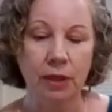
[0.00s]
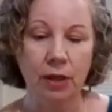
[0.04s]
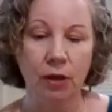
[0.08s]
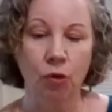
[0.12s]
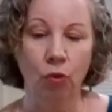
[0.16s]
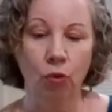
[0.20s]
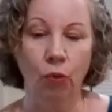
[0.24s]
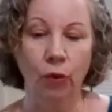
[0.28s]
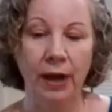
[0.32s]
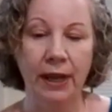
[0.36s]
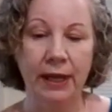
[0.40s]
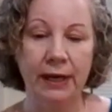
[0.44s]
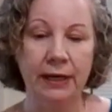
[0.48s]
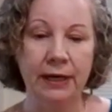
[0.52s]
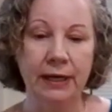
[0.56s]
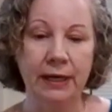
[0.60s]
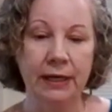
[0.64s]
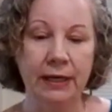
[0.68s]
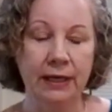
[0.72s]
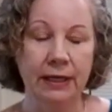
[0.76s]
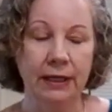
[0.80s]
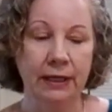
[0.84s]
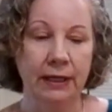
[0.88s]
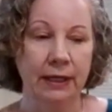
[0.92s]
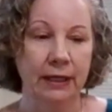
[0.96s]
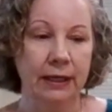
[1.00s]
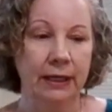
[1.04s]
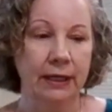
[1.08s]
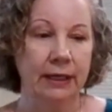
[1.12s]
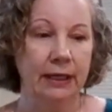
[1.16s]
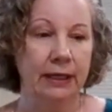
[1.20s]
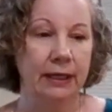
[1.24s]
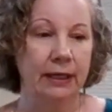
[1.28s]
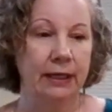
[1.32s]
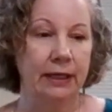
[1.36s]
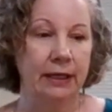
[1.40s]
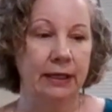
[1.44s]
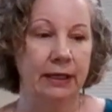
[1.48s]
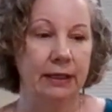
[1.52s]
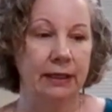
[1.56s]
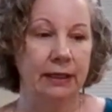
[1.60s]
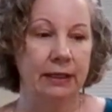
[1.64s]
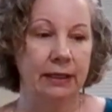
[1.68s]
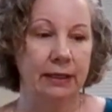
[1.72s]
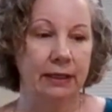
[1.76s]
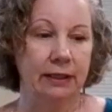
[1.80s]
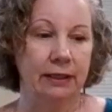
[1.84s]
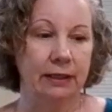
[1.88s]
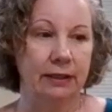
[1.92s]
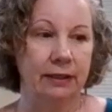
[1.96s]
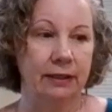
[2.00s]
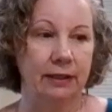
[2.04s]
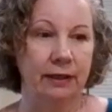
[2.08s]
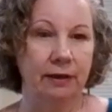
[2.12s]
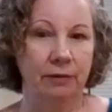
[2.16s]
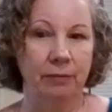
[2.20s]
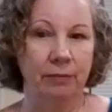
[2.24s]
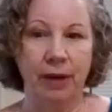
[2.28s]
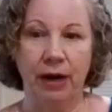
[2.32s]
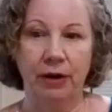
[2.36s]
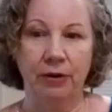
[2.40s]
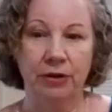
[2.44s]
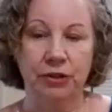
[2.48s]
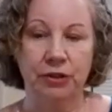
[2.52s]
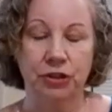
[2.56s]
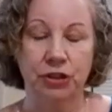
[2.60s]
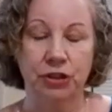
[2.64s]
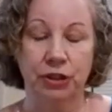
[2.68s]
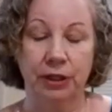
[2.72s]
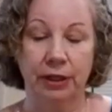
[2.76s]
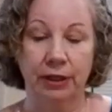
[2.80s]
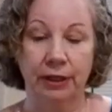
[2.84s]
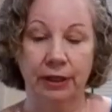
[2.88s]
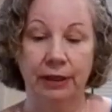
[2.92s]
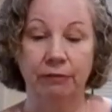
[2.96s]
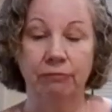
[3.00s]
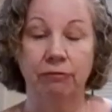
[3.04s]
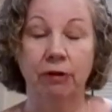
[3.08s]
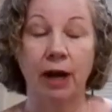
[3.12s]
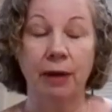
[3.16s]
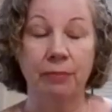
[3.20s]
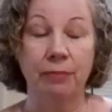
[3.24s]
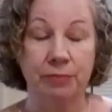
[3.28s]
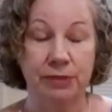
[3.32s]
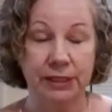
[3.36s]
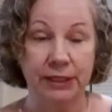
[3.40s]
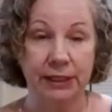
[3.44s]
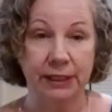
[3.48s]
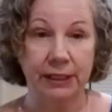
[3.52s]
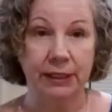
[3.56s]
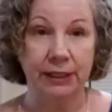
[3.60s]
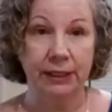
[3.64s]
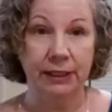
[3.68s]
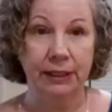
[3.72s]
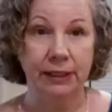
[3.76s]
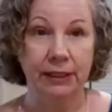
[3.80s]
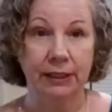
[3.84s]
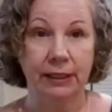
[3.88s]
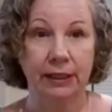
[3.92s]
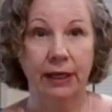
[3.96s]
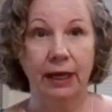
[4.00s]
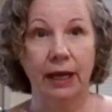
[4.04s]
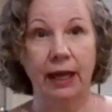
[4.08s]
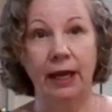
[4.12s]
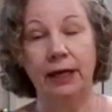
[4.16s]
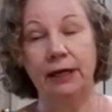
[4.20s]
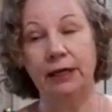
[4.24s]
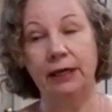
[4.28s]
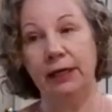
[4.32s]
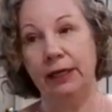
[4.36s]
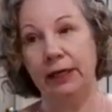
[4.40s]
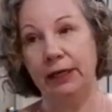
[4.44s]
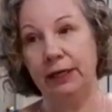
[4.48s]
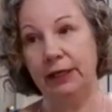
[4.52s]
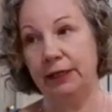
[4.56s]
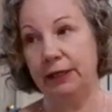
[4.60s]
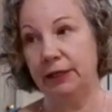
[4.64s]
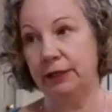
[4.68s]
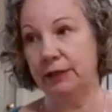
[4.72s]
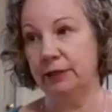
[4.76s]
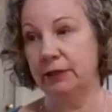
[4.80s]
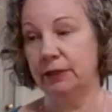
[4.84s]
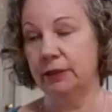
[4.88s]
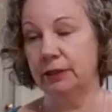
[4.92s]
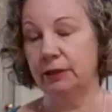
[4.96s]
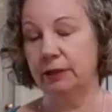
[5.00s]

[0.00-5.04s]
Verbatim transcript: When their marriage erupted and he,